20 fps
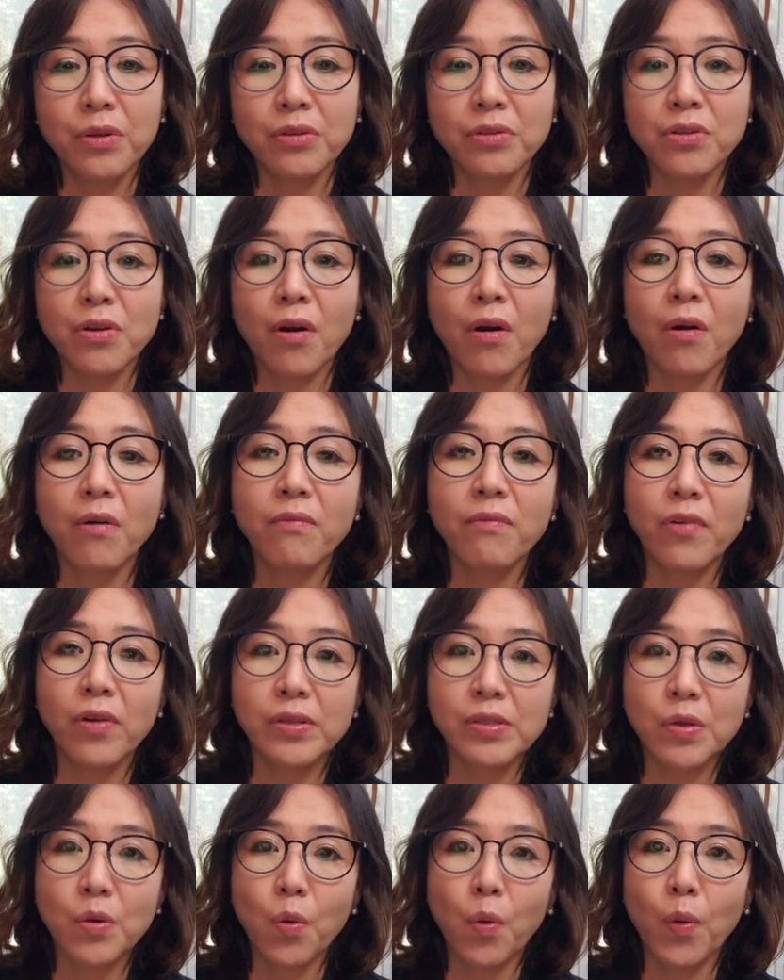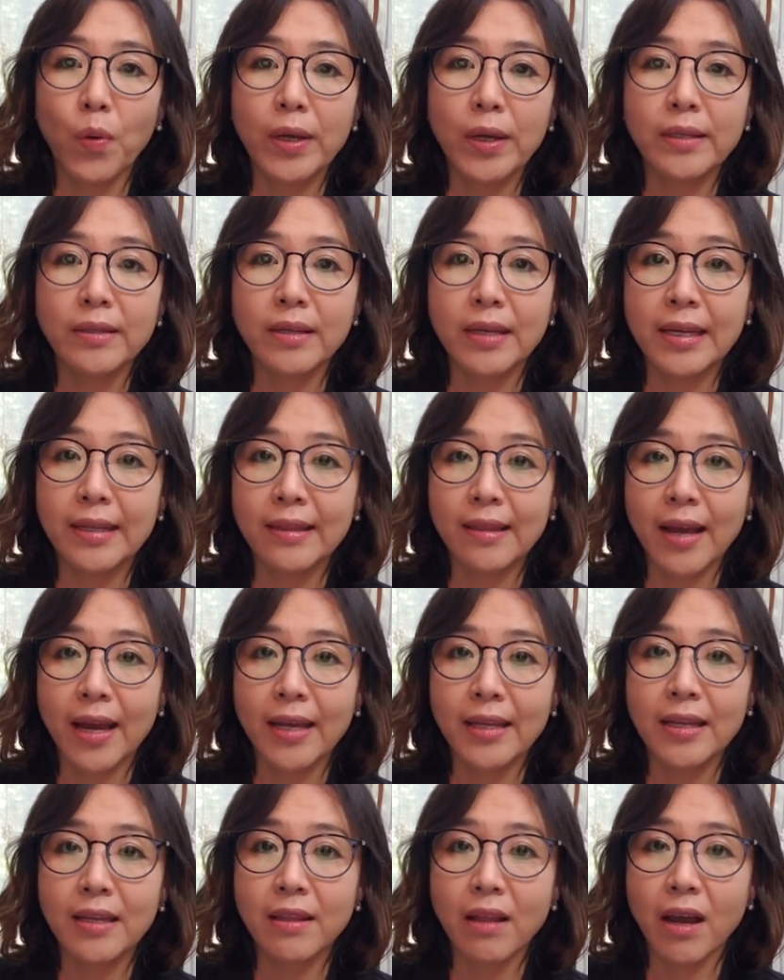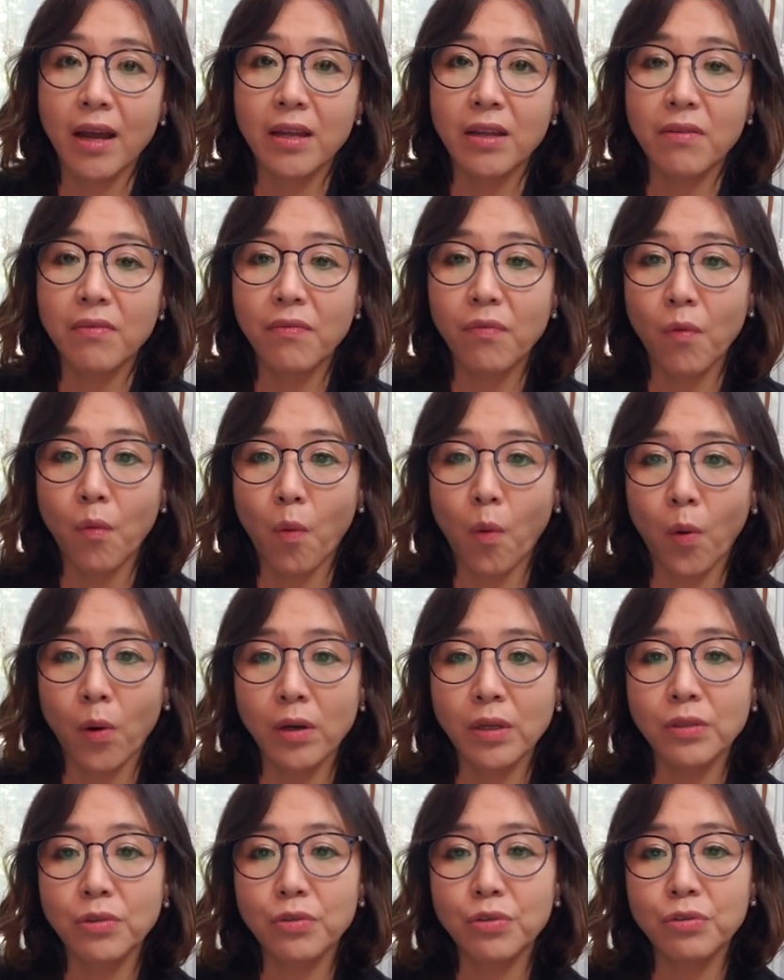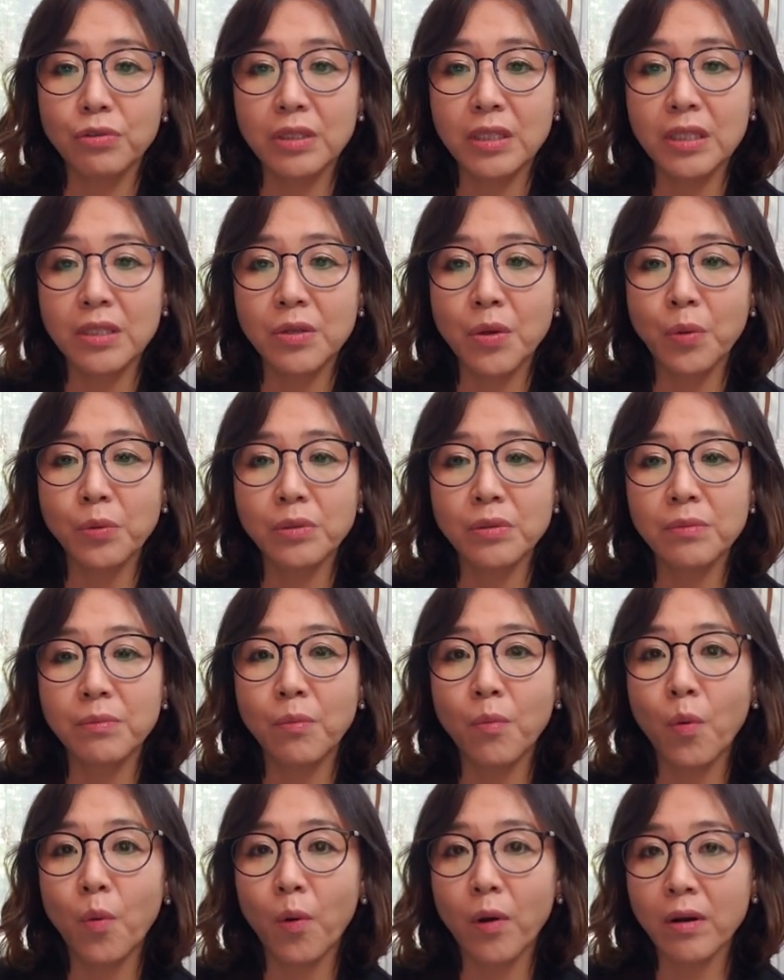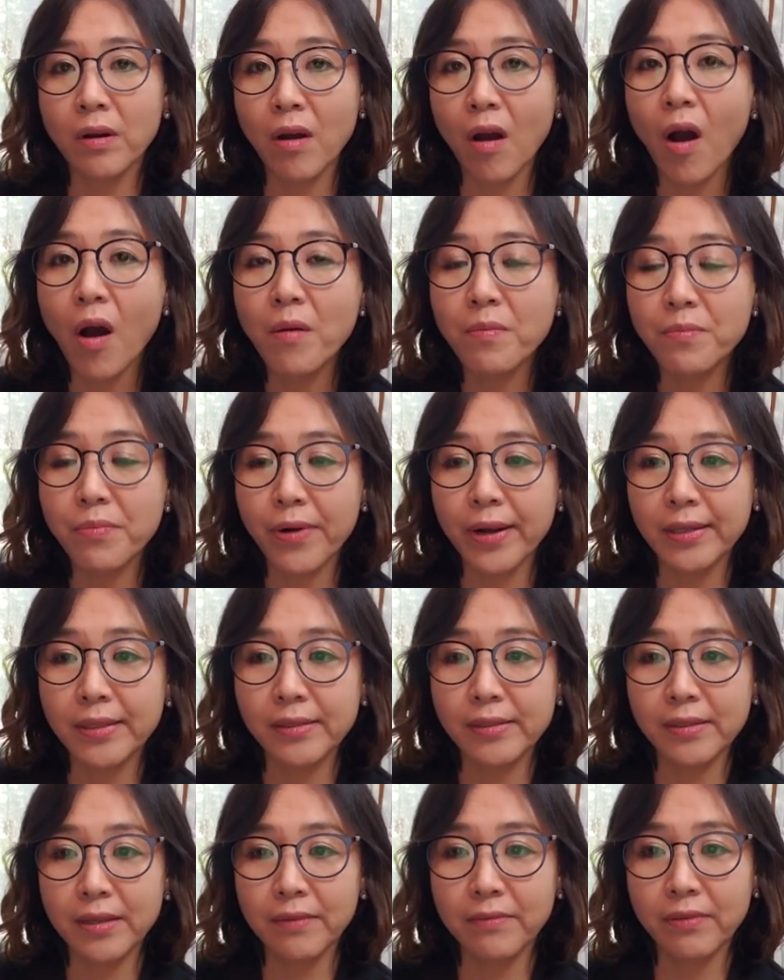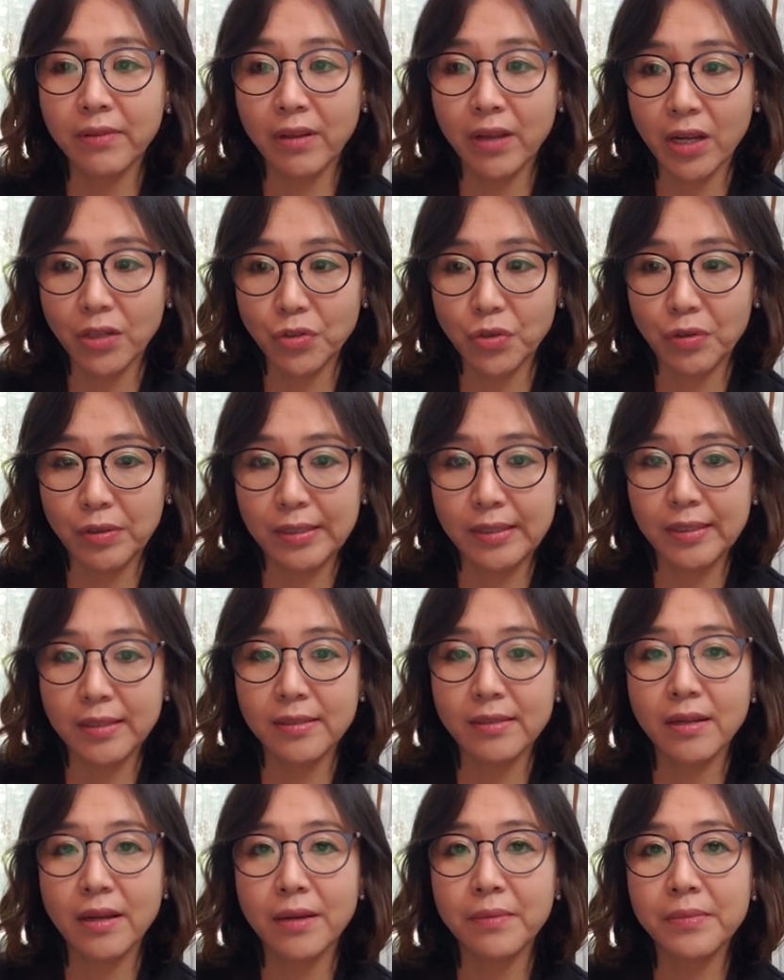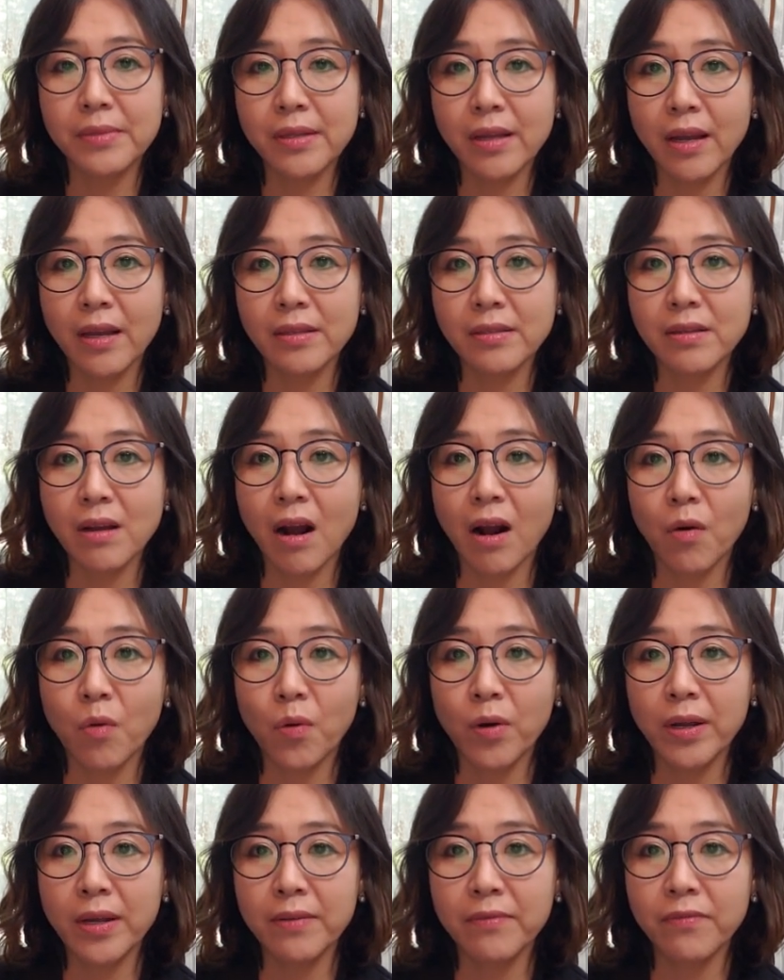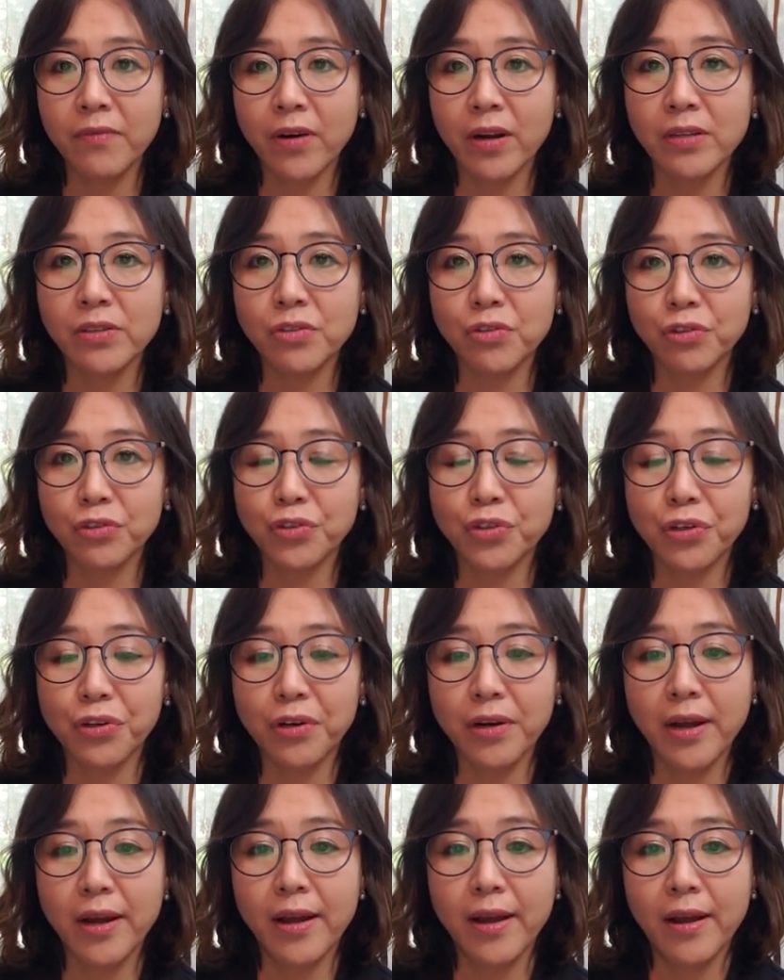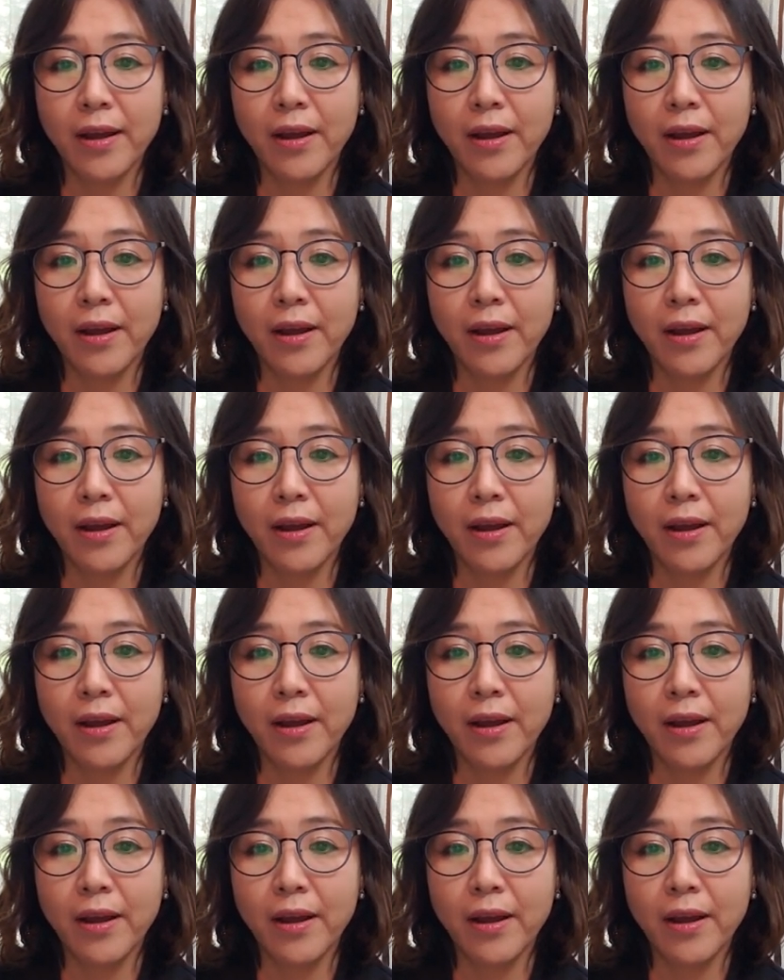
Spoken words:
the term was coined in 1994 to denote more comprehensive natural systems as our infrastructure.